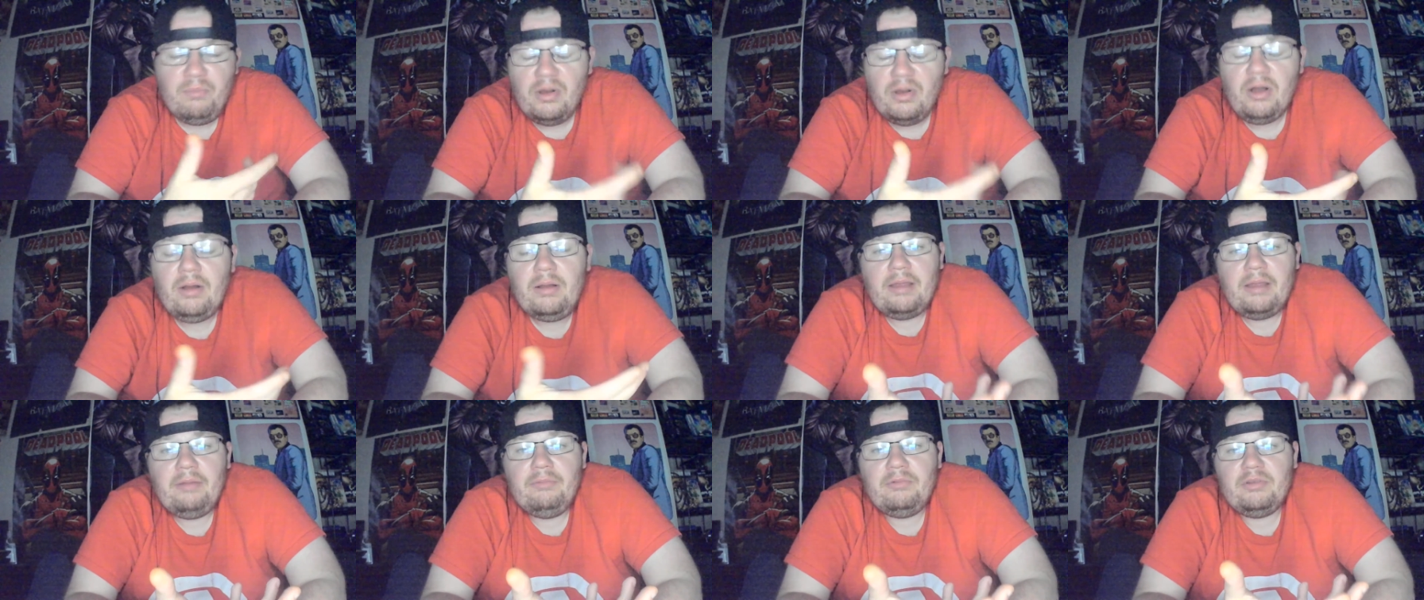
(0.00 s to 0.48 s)

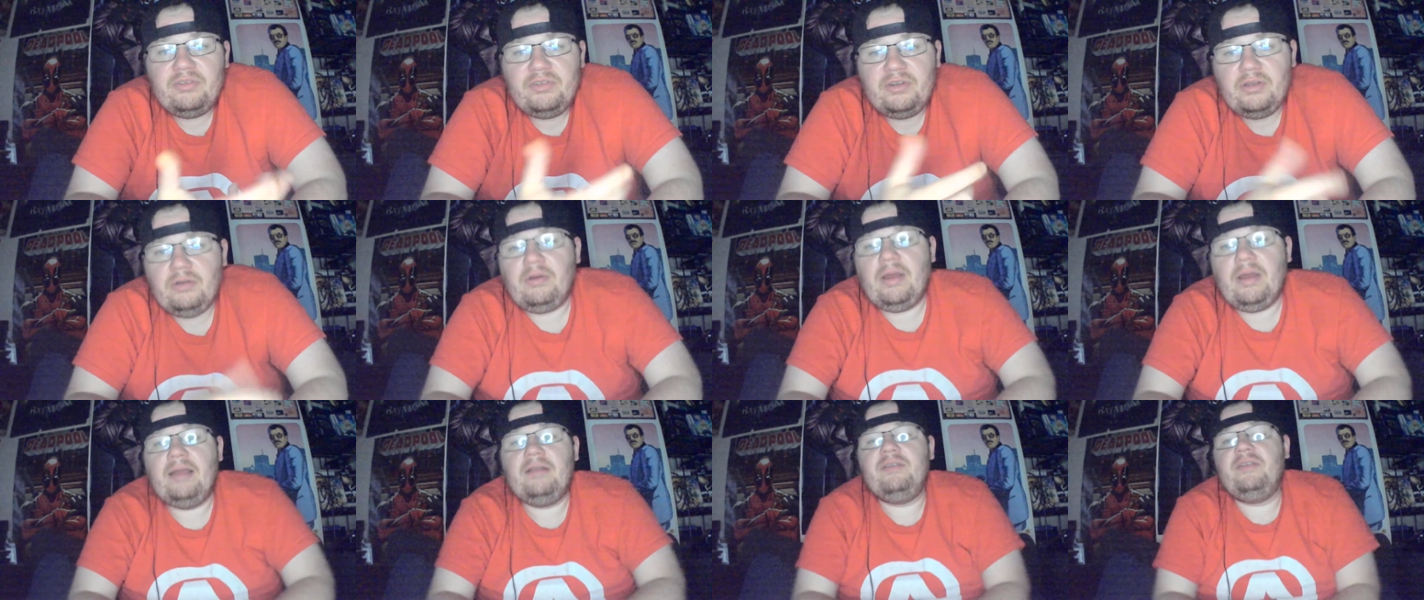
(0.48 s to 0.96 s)
But it was
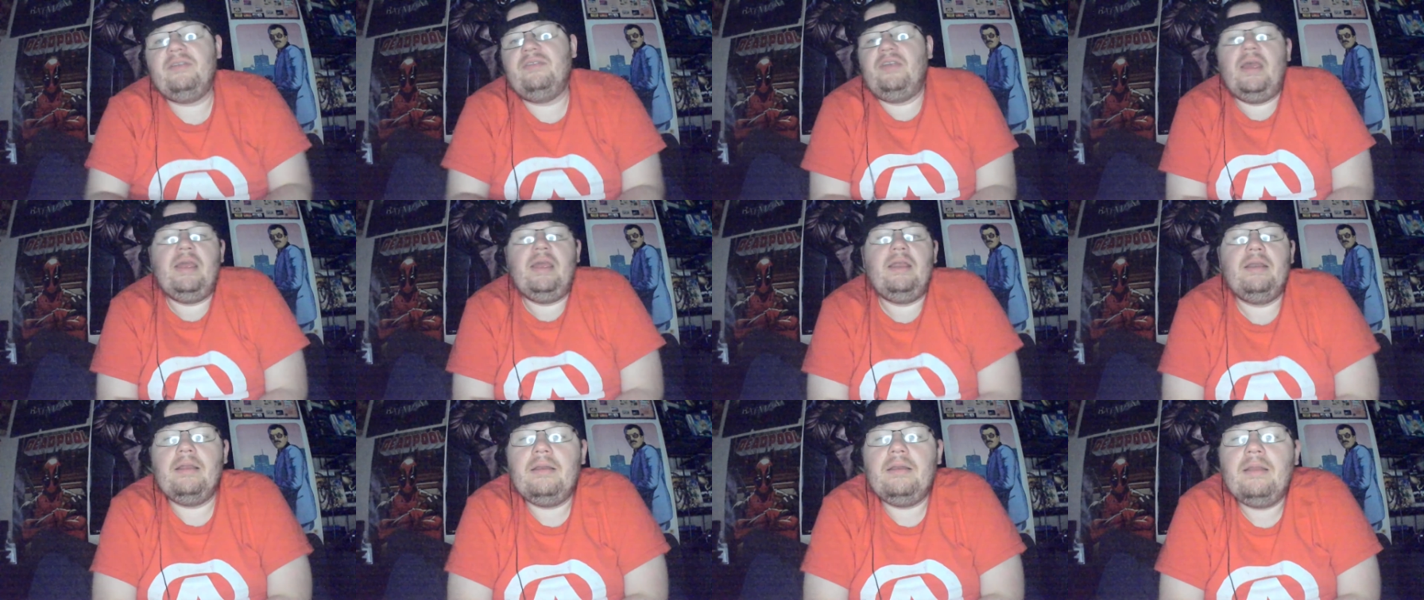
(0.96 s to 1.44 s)
still
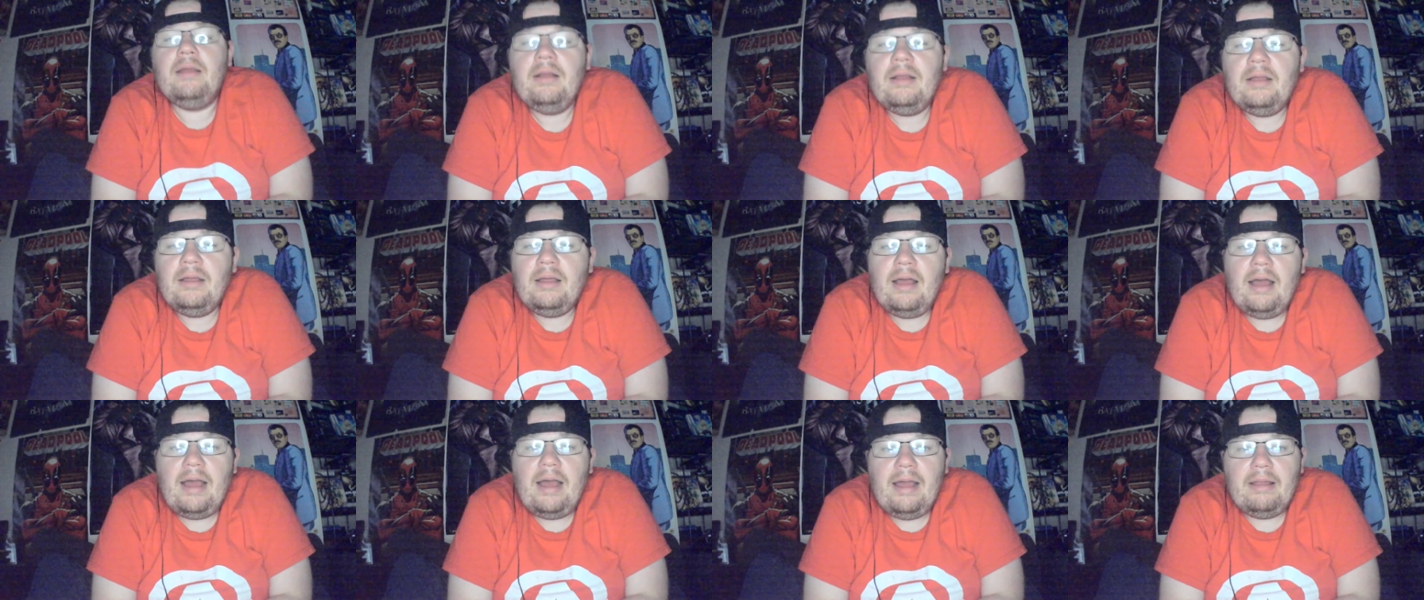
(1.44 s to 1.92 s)
entertaining,
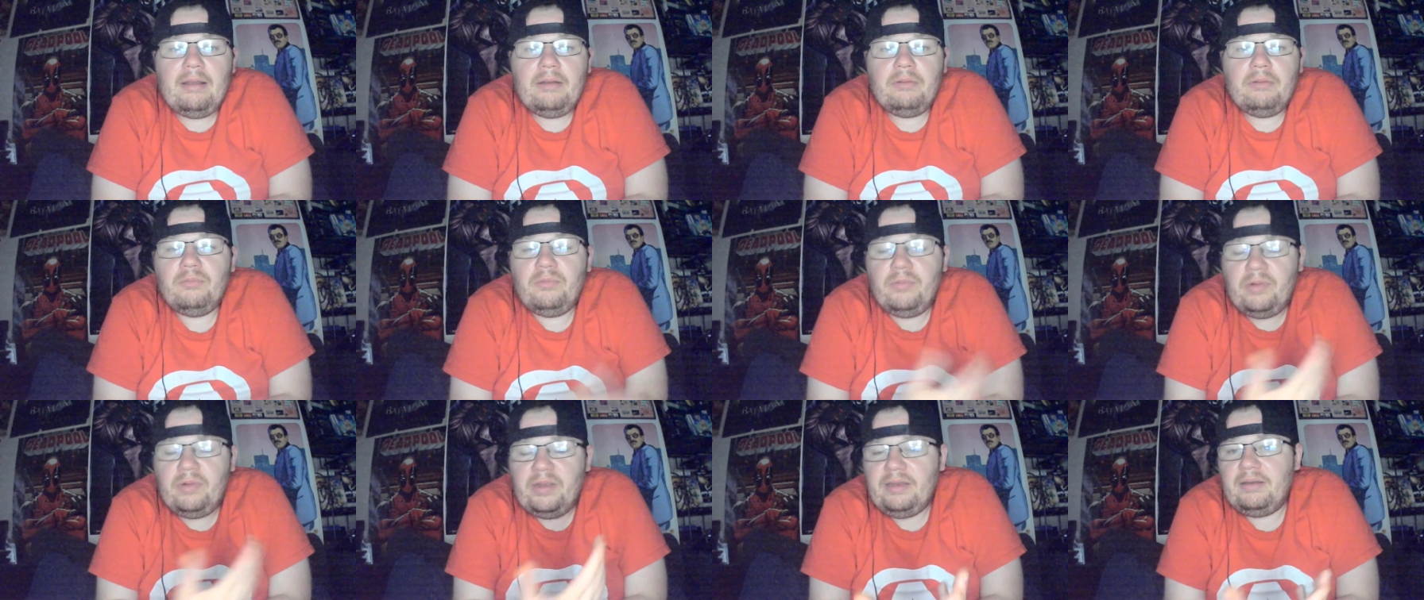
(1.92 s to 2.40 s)

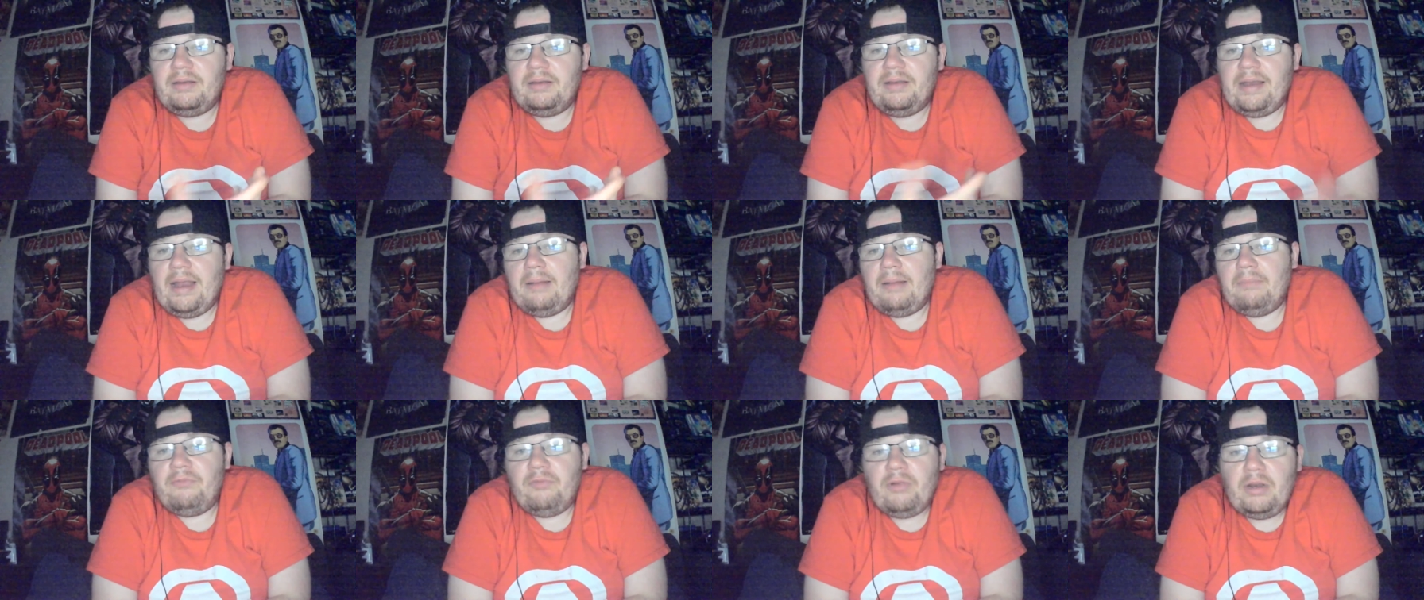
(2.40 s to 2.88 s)
and we
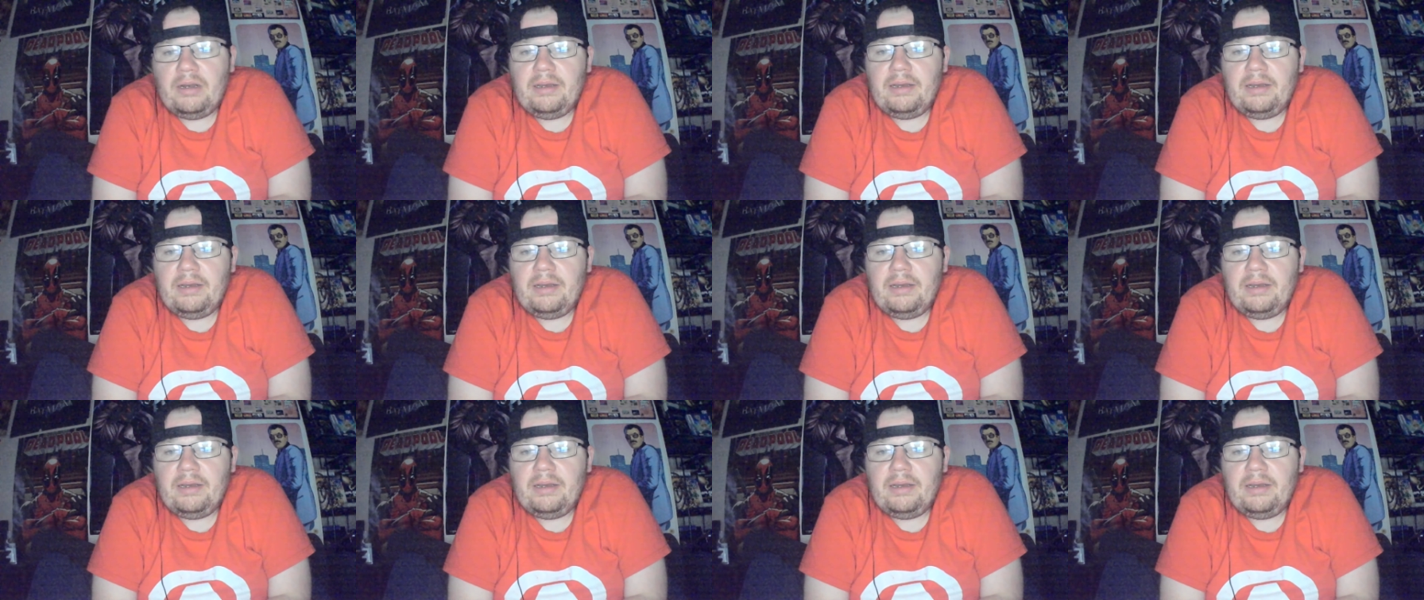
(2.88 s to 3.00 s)
get